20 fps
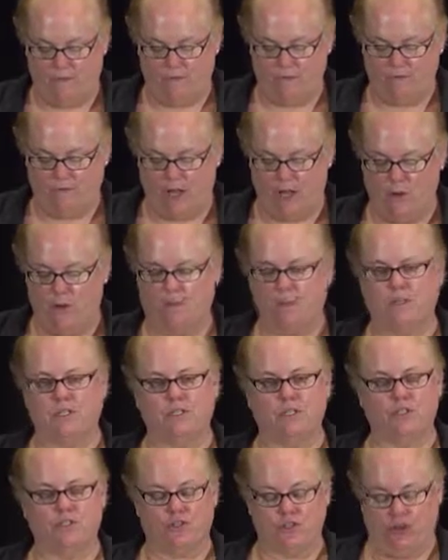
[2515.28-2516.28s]
follow-up and
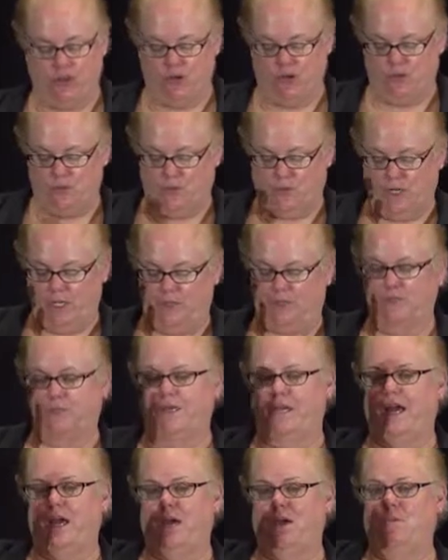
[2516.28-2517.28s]
discharge, we're
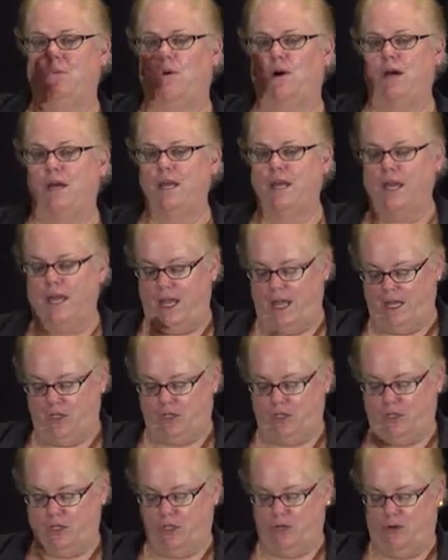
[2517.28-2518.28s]
answering A1,
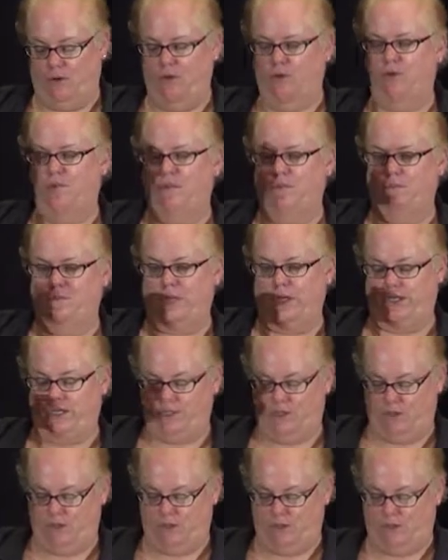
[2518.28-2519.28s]
A2,
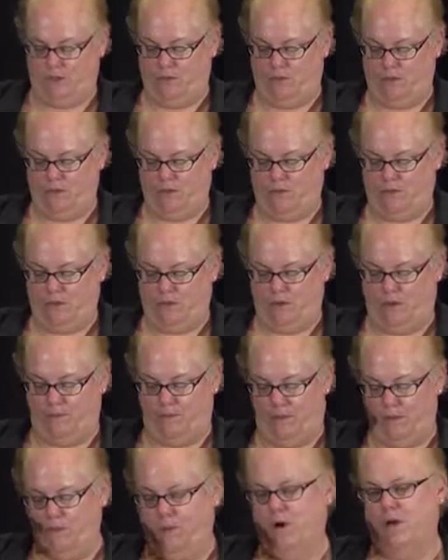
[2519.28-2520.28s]
B2,
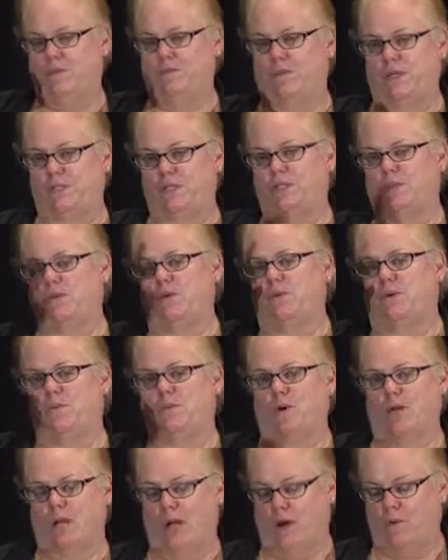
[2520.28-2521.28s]
B1, B2, and
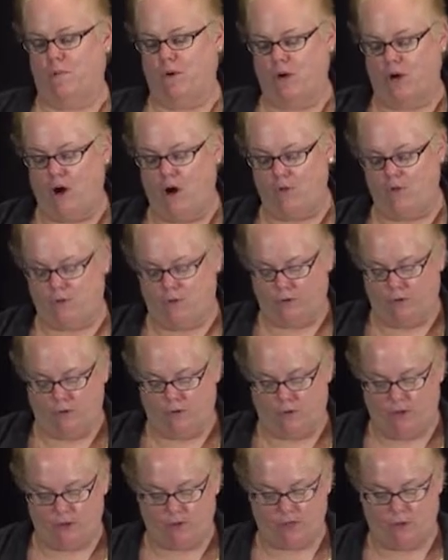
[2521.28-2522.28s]
whatnot. And we'll go through
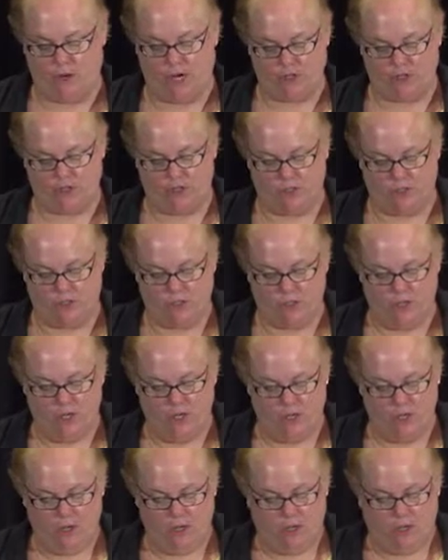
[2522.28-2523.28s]
those questions.
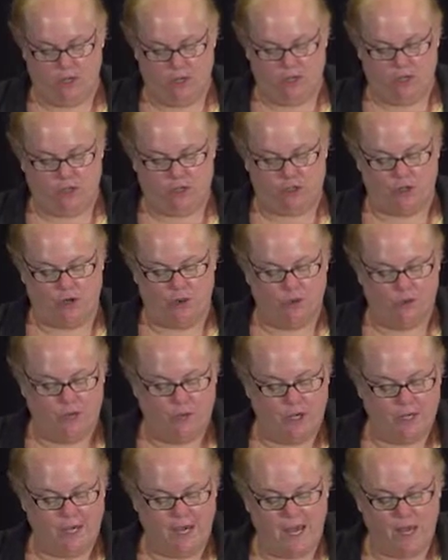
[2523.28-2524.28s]
So
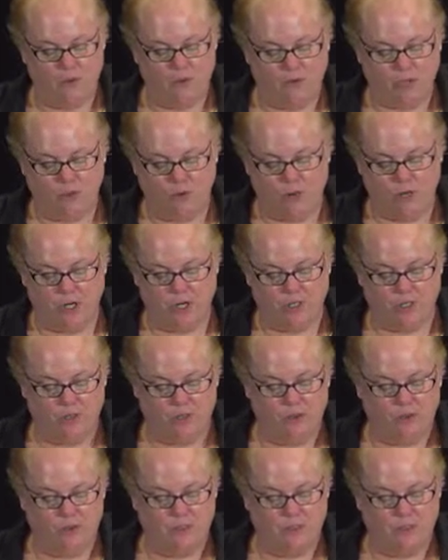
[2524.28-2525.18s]
again, what you want to do